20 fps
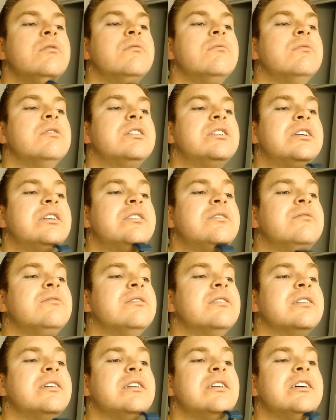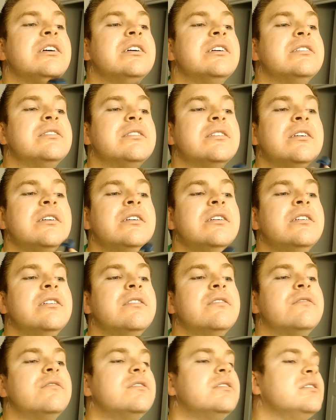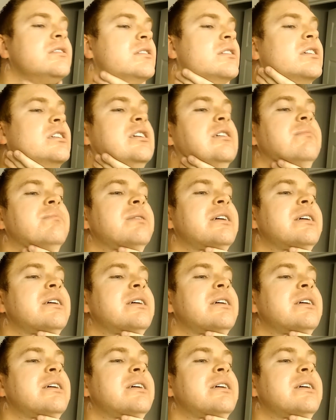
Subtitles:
Which is really nice for these cleanup